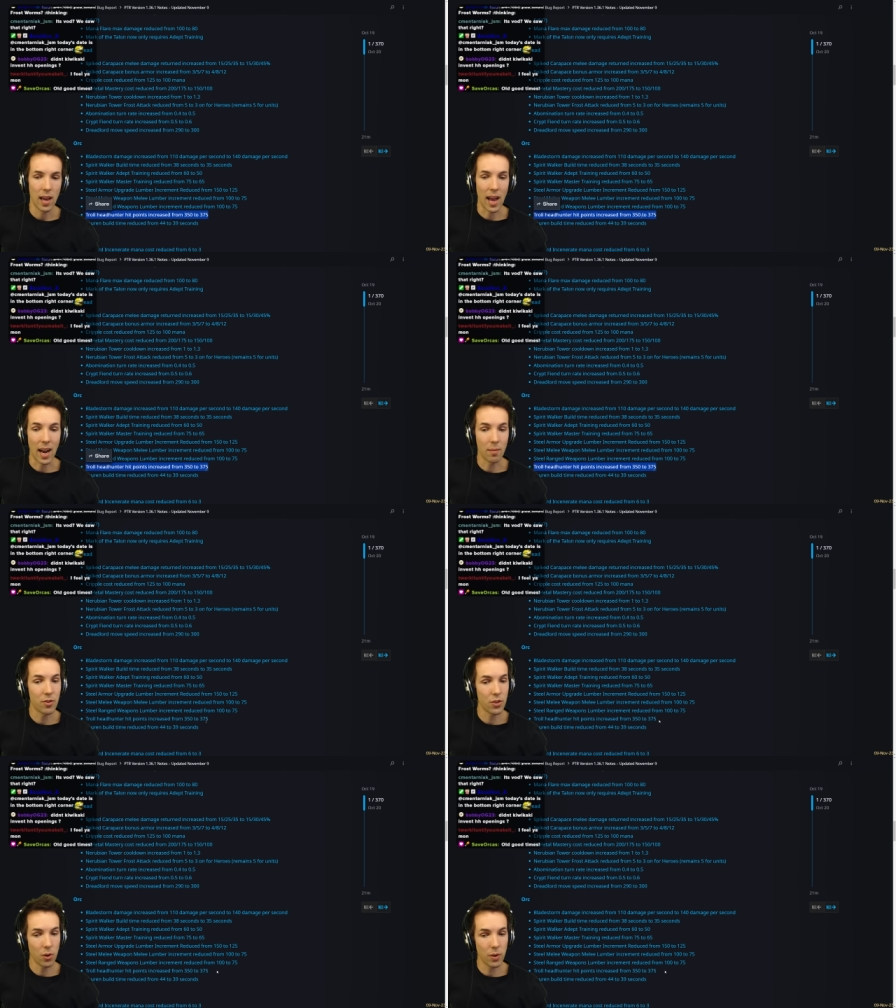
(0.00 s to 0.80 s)
And I'm
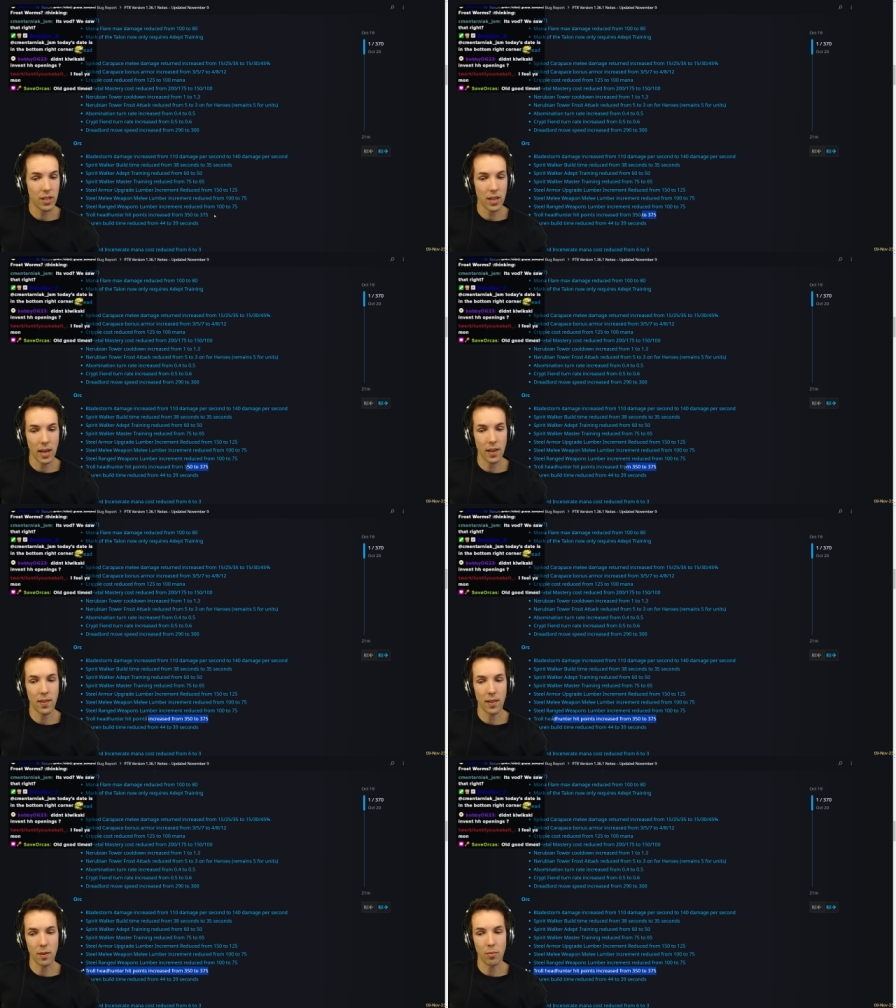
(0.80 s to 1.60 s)
so excited
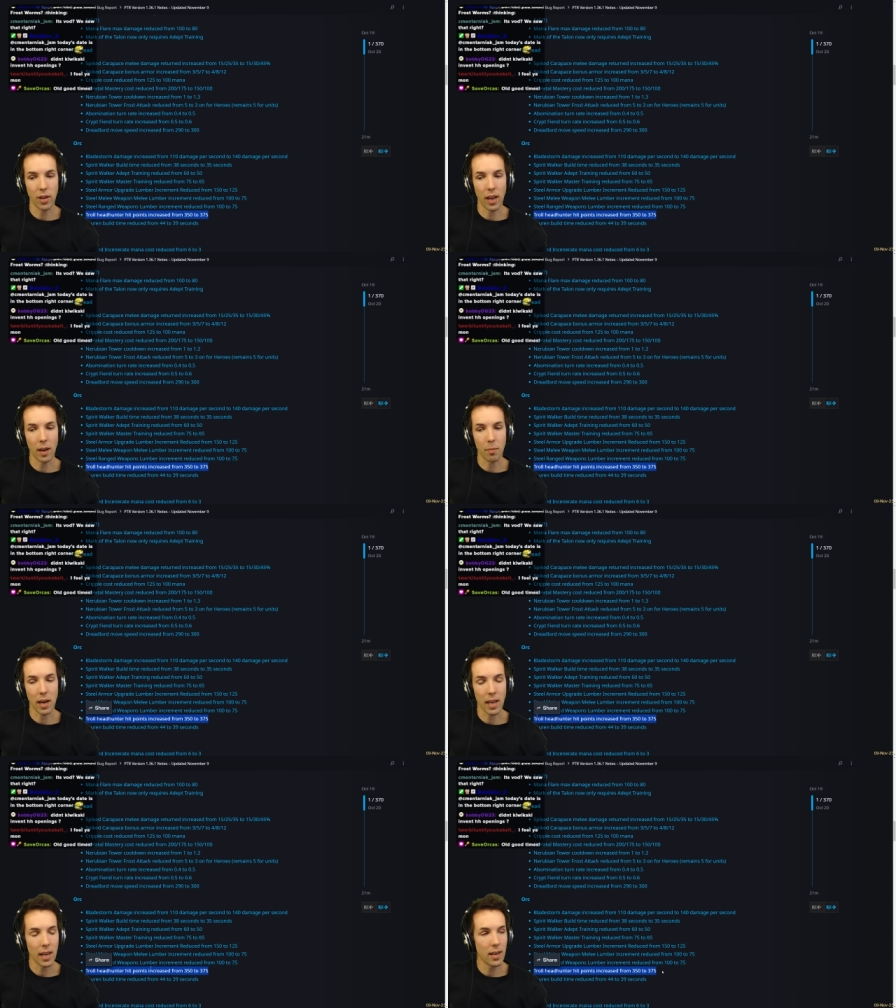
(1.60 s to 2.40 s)
that they're bringing it
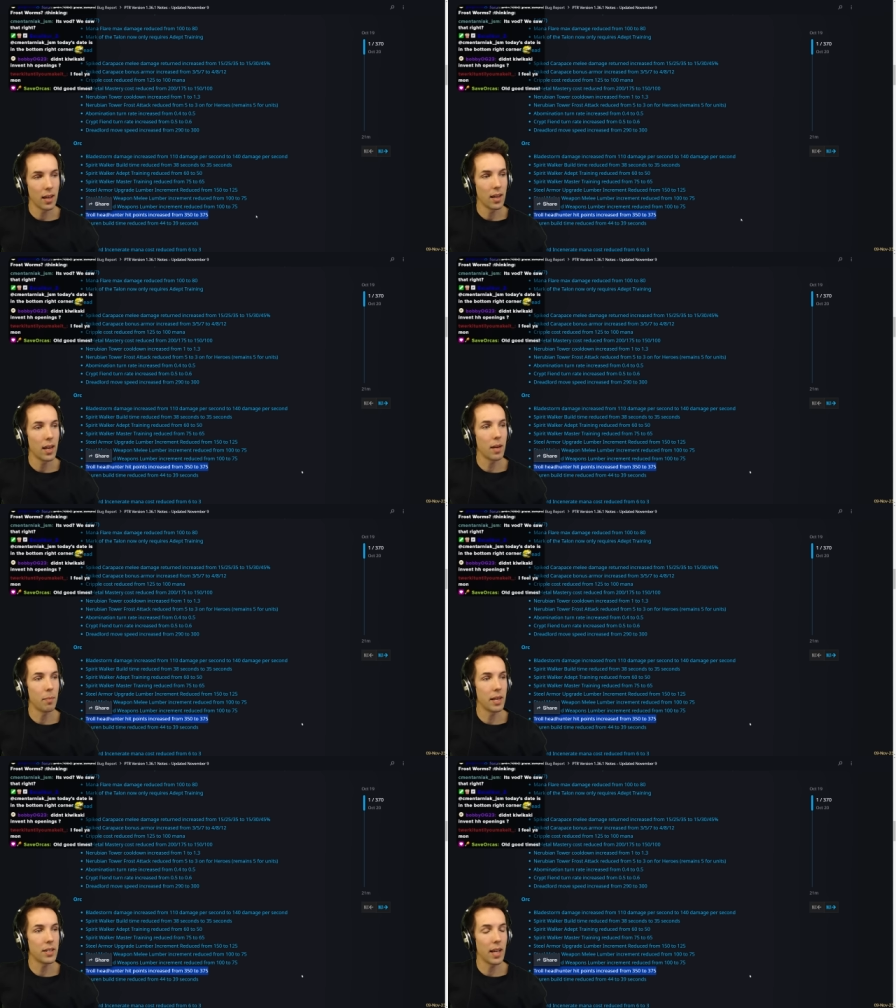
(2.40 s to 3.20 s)
back in. It
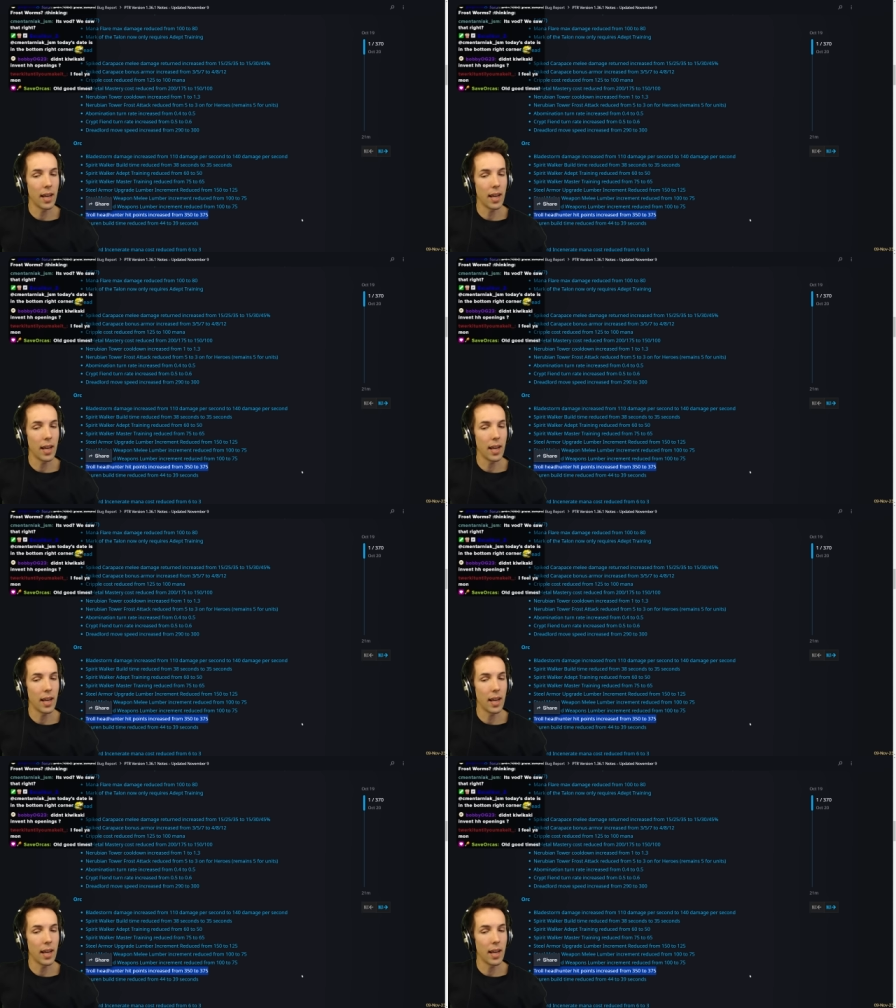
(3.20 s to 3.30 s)
makes the